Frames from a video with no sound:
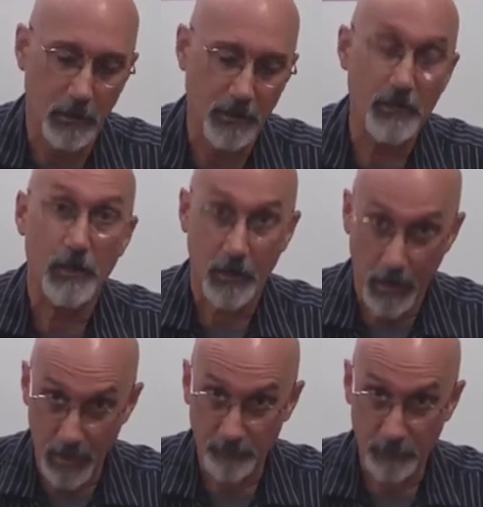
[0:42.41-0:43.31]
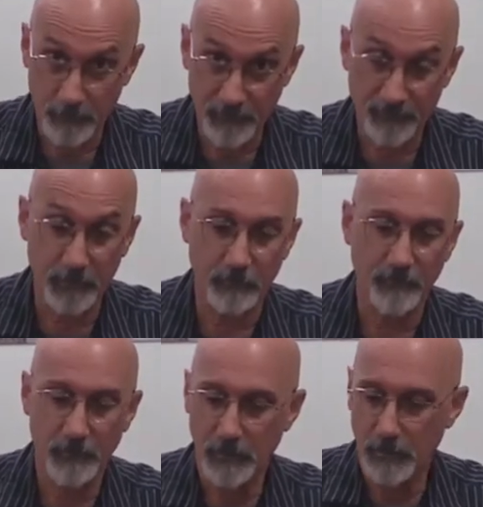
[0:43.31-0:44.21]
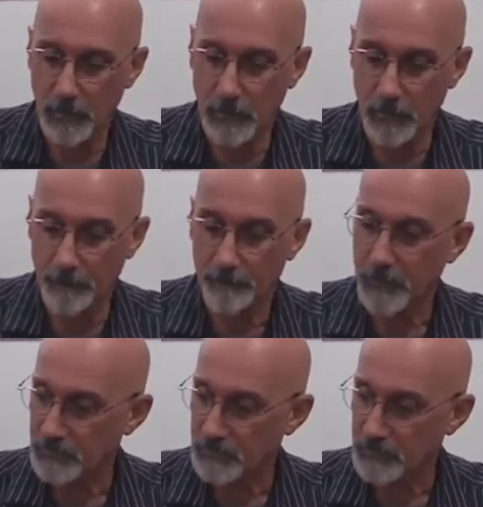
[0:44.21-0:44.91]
I have one myself. Um,